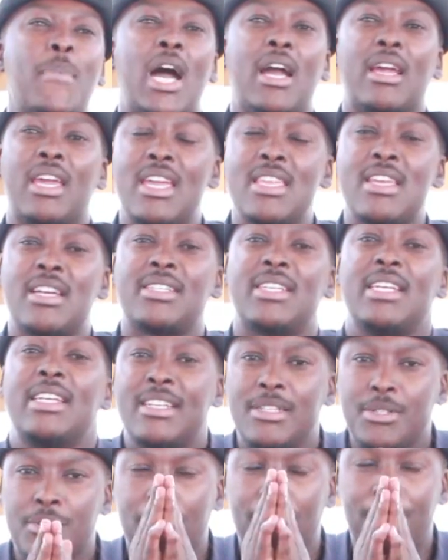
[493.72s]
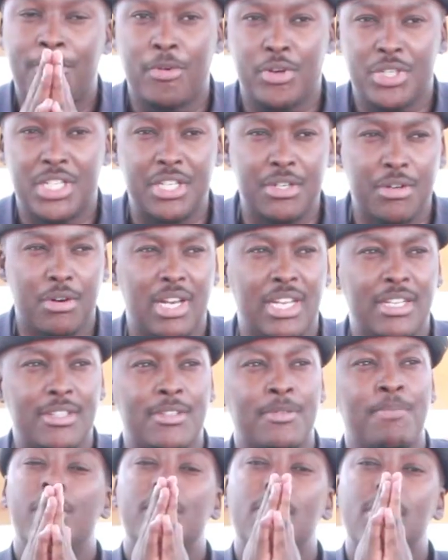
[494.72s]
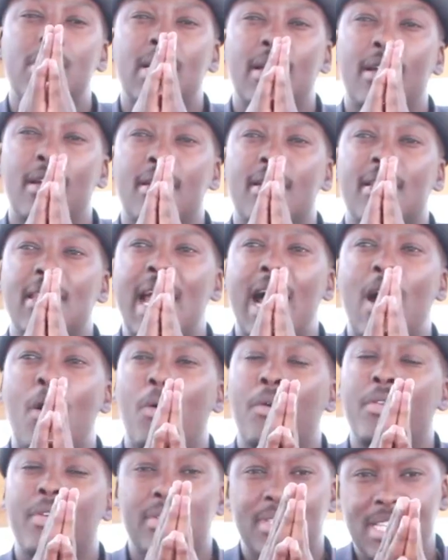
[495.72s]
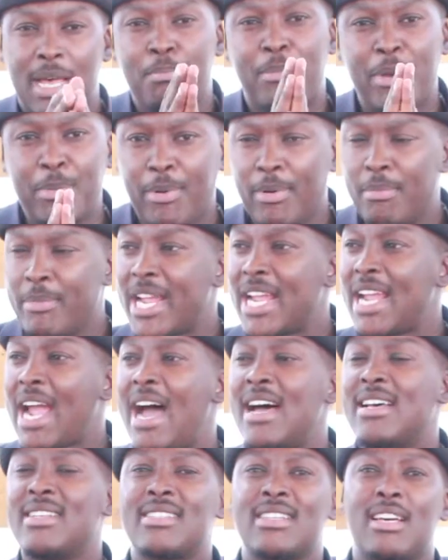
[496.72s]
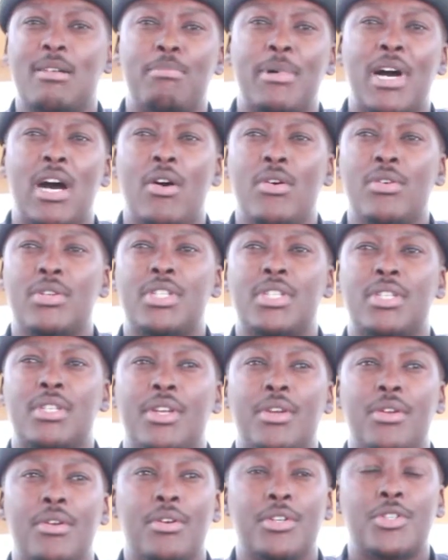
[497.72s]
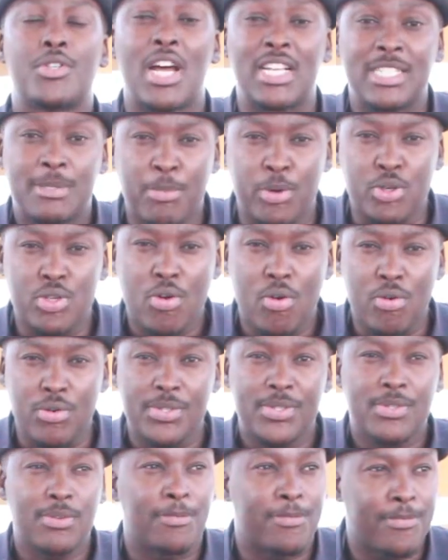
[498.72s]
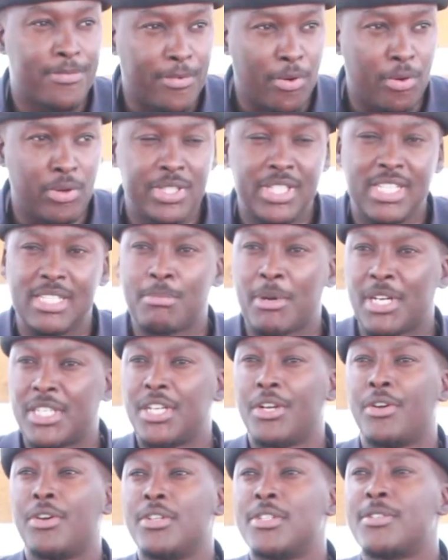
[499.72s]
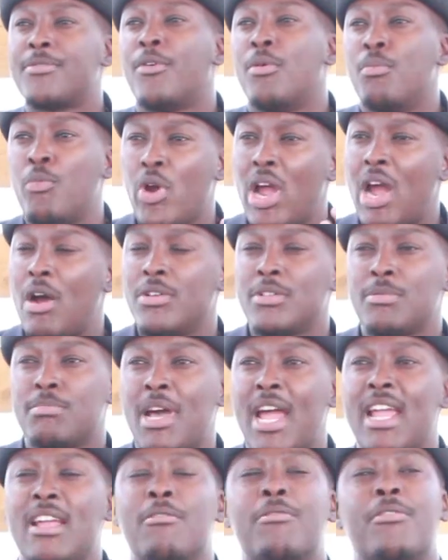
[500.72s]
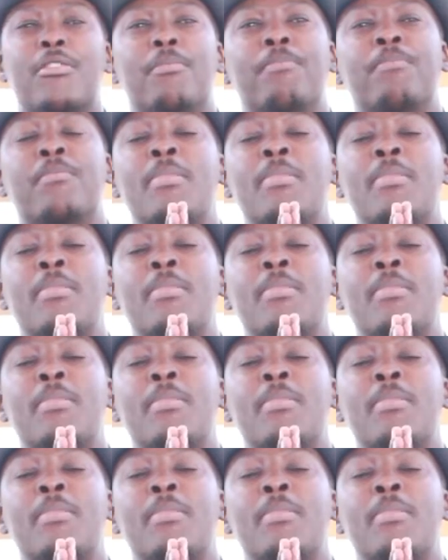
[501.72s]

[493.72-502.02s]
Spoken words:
Kenya shillings, or $40. Now, some people may ask about transport costs of all these materials from where I was buying from.